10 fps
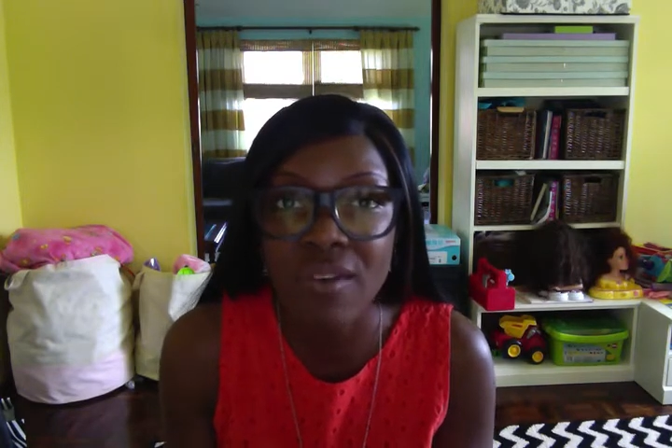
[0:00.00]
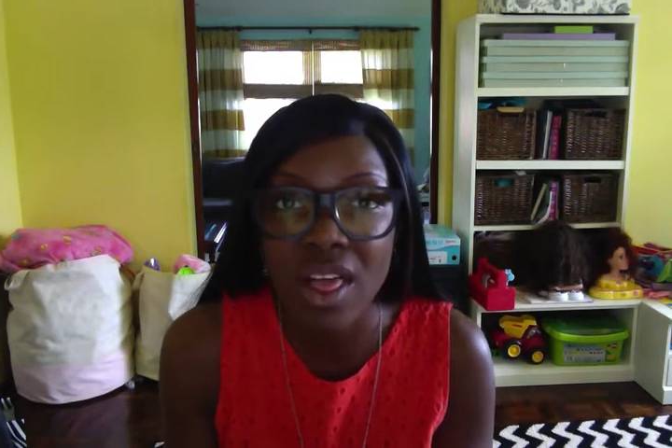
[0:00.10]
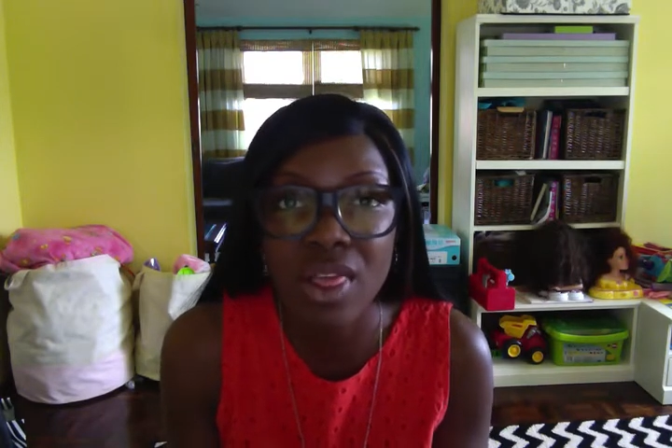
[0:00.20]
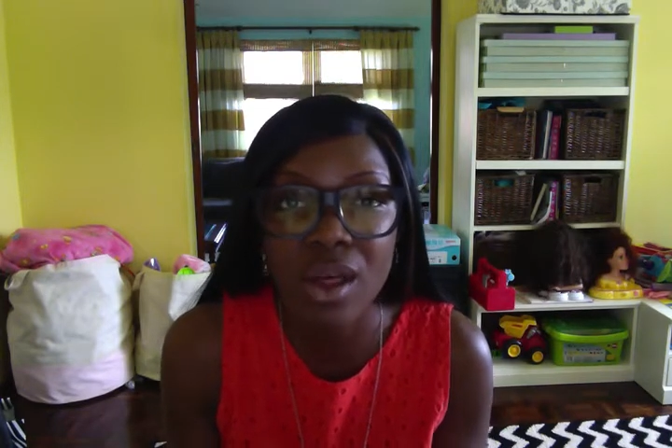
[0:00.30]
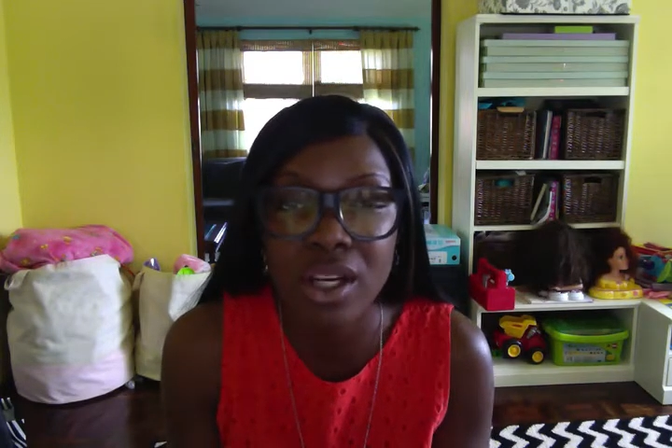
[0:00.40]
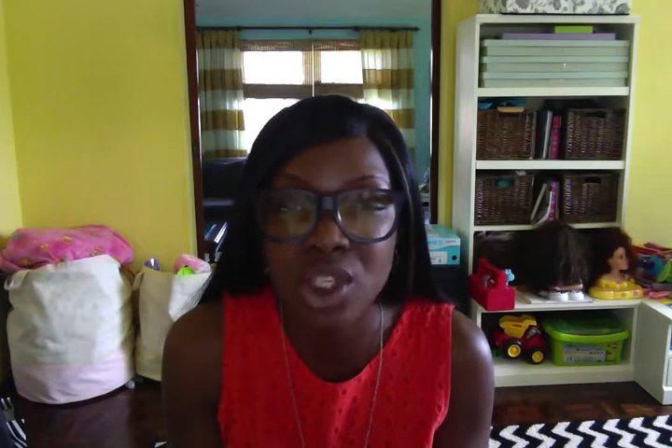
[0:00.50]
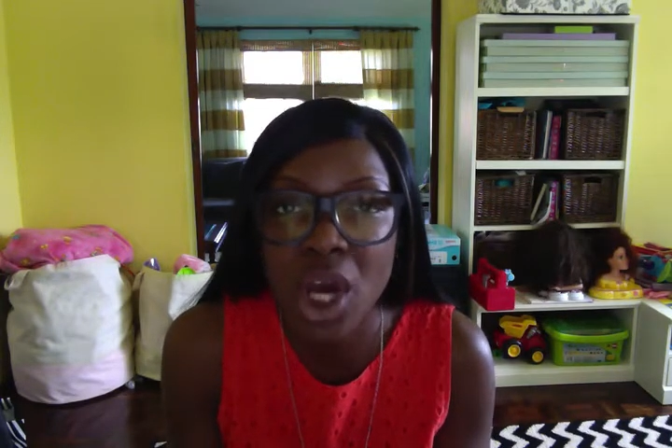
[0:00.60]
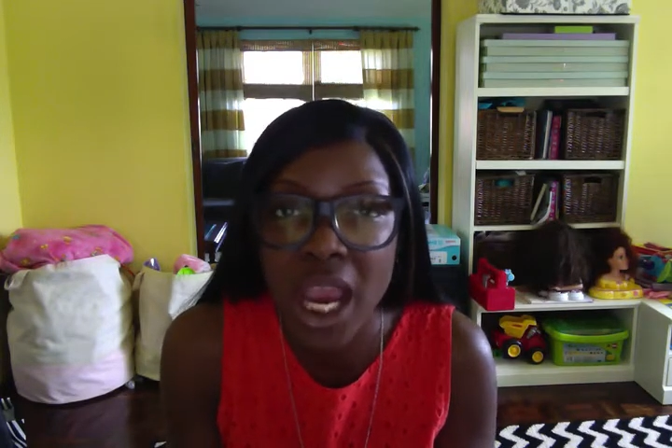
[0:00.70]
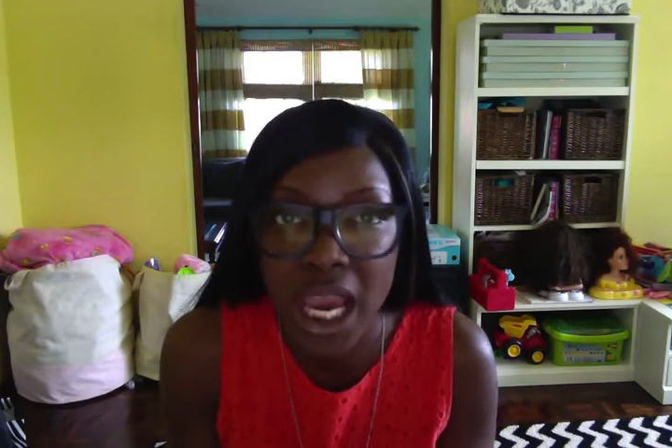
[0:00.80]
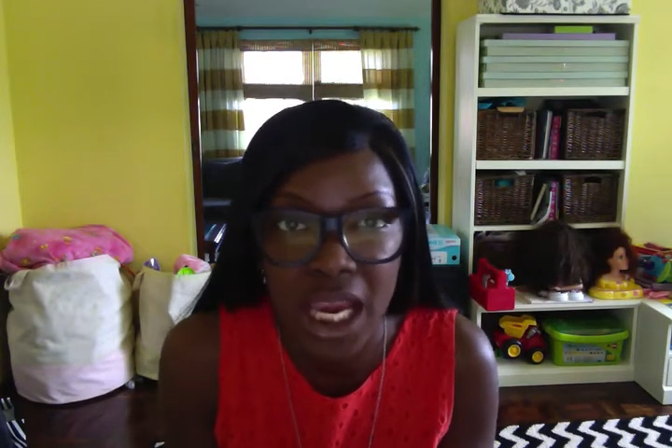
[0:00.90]
the
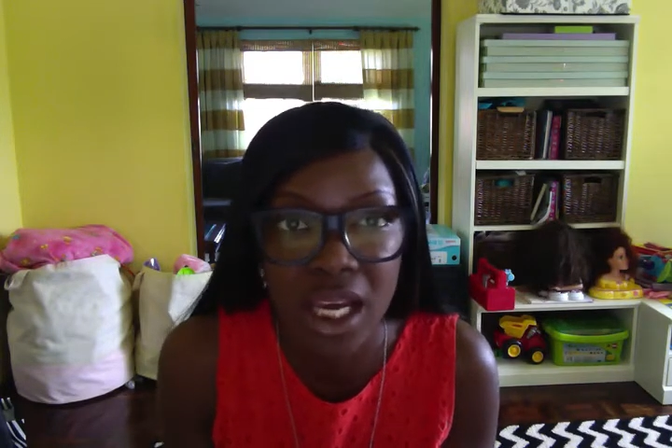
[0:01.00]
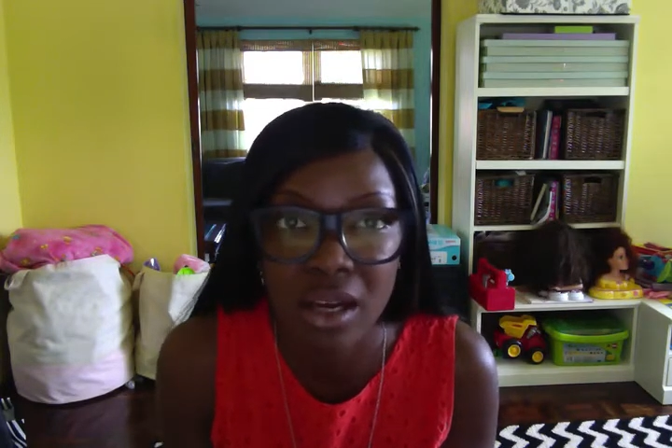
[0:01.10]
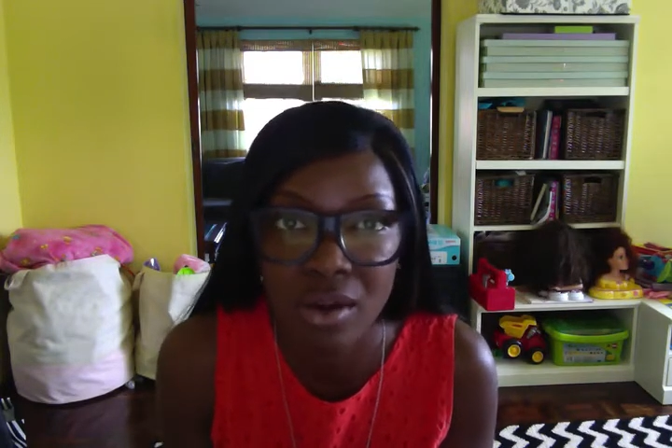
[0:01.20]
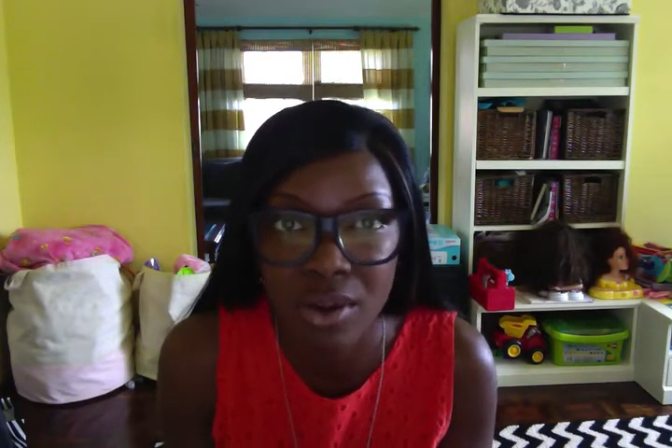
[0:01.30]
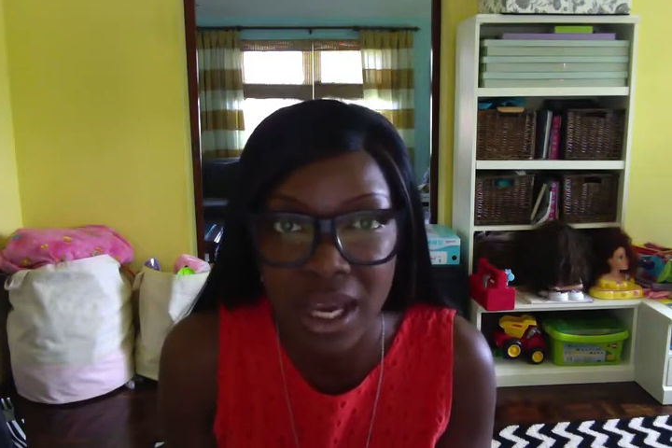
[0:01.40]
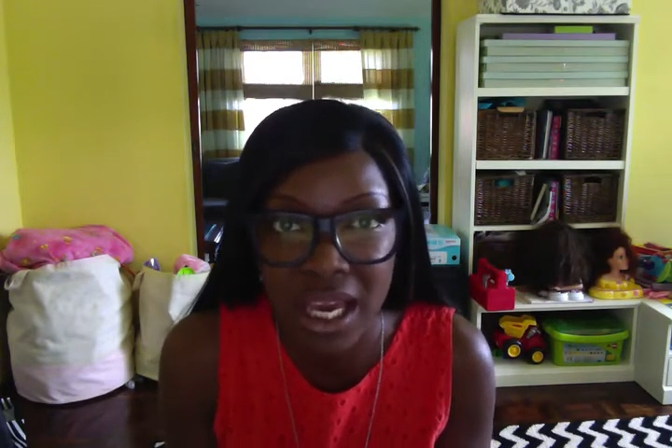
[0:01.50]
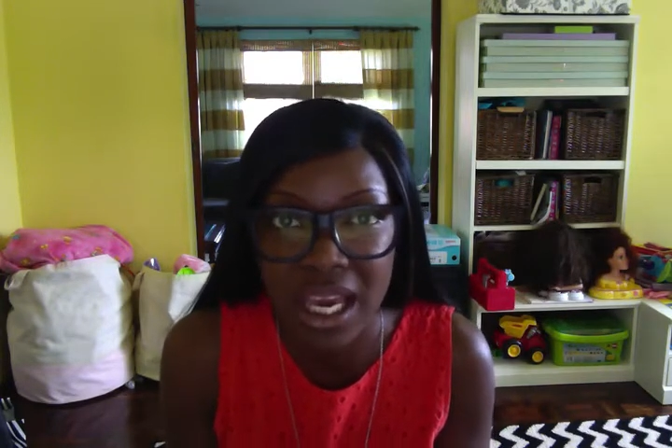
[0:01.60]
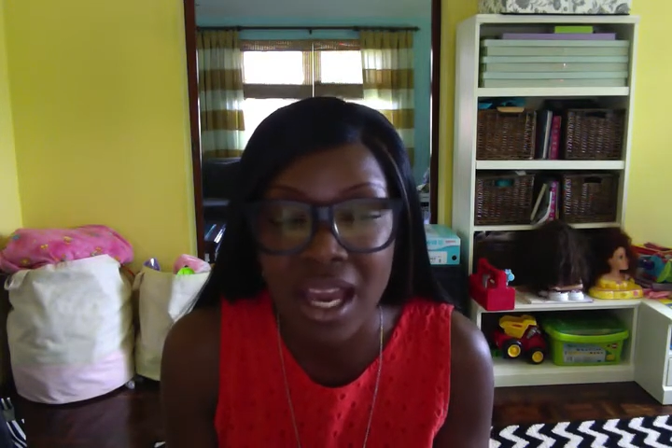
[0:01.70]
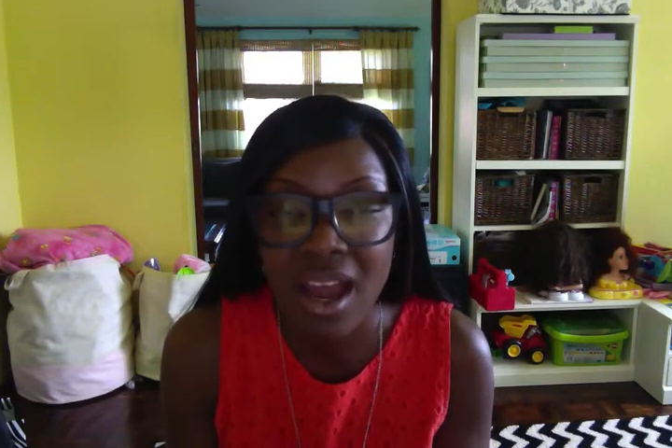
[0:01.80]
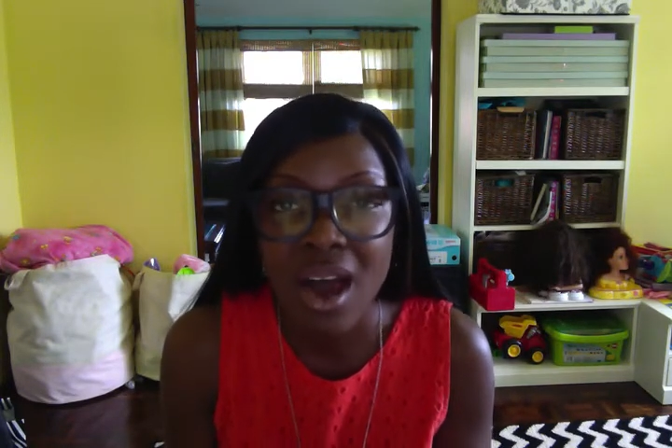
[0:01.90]
chain, okay?